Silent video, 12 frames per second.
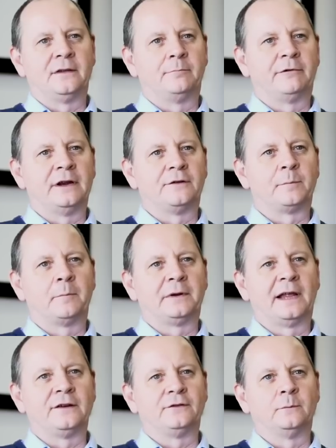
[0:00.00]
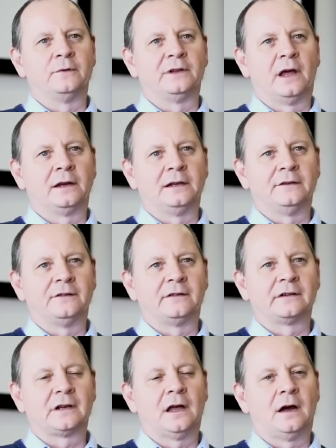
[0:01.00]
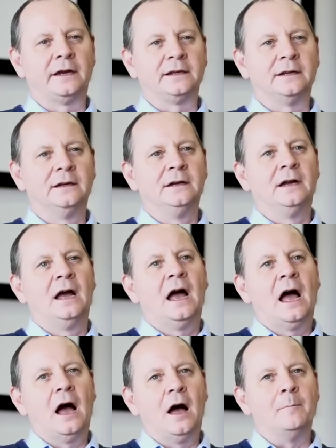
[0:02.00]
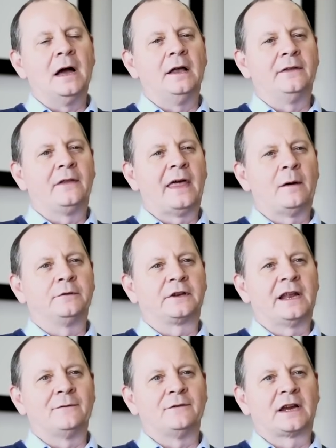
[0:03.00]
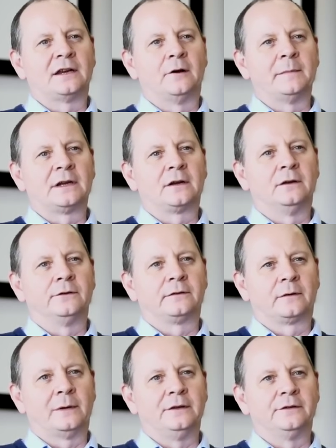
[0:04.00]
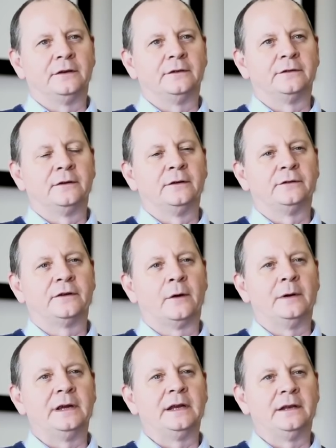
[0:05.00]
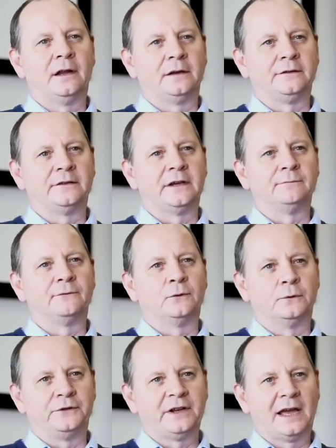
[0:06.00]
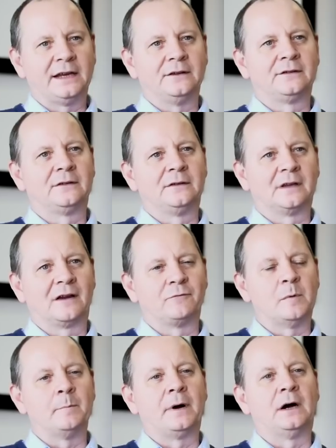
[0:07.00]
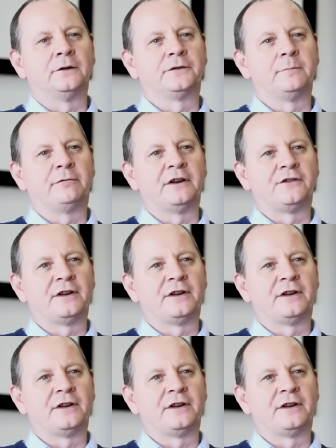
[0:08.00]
the British population was likely to decline and that was going to have economic consequences. So in 1948, the government passed the British